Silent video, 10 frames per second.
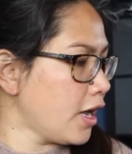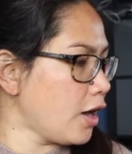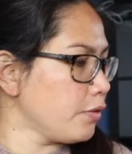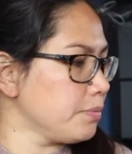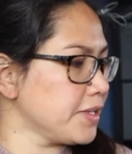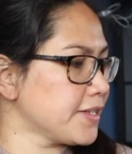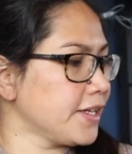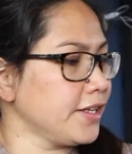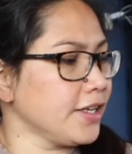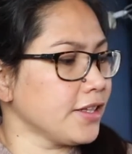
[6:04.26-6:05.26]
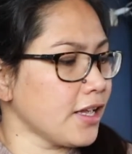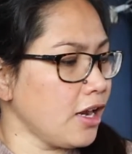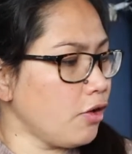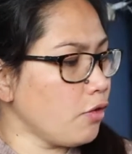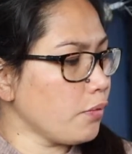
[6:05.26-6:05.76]
I will be sending it
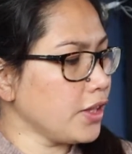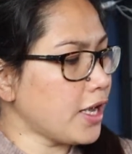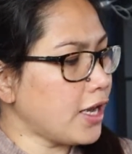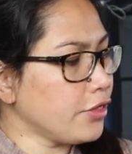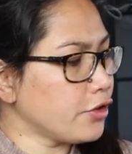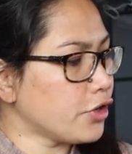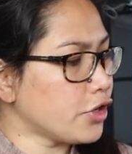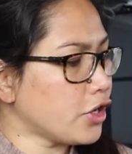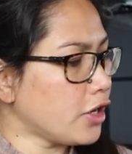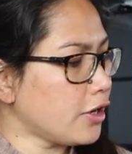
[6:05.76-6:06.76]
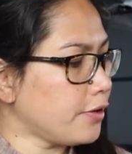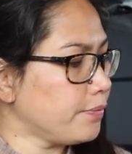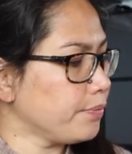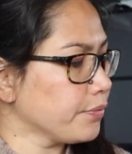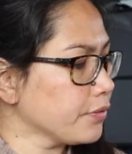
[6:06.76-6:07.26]
along with other
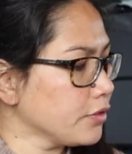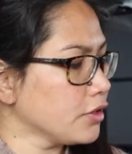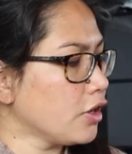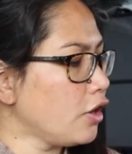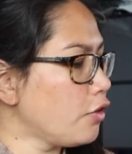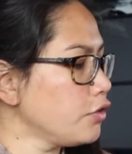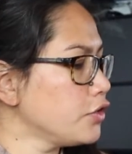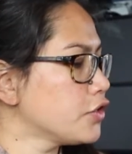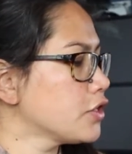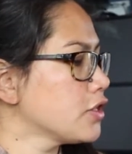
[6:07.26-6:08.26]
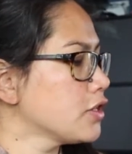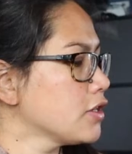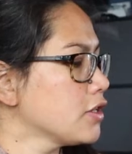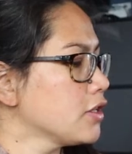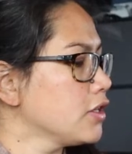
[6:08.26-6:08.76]
clothes
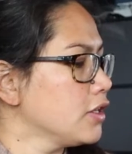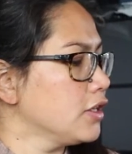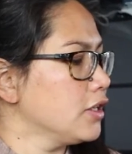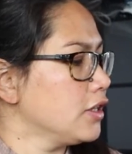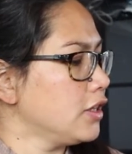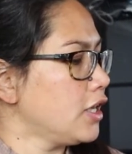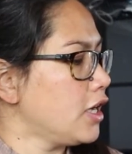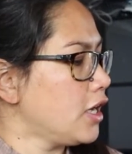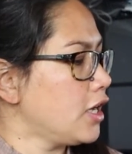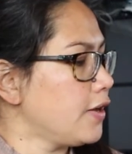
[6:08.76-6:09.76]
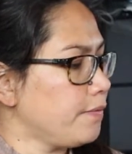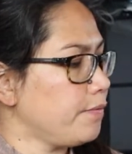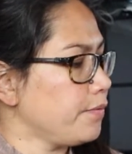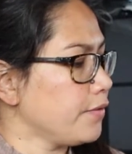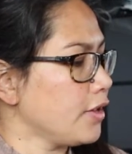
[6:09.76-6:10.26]
na
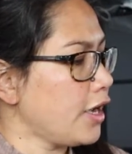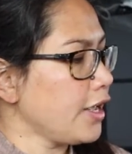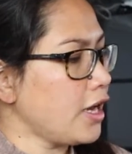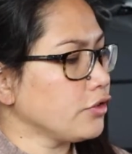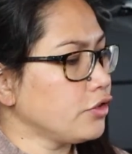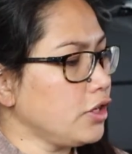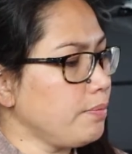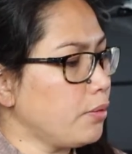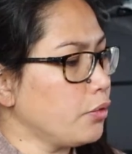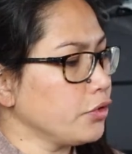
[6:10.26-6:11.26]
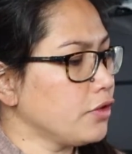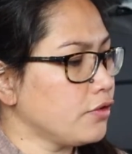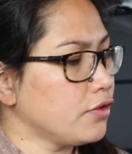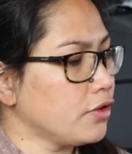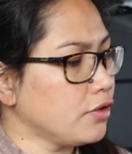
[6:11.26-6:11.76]
I actually bought
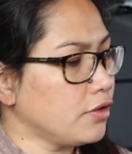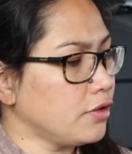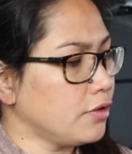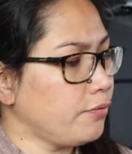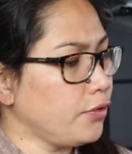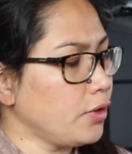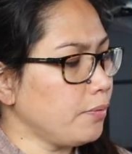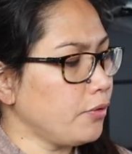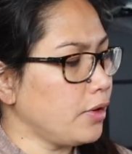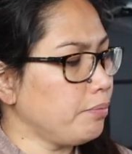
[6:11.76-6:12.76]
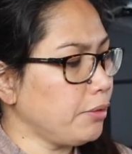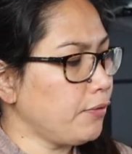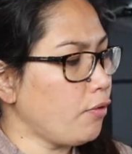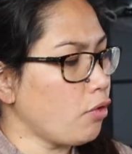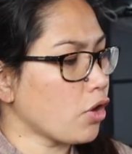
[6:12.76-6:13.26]

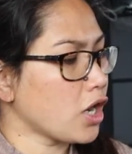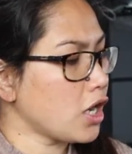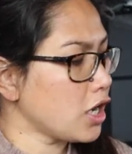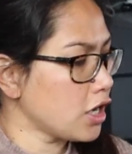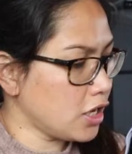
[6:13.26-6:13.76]
before.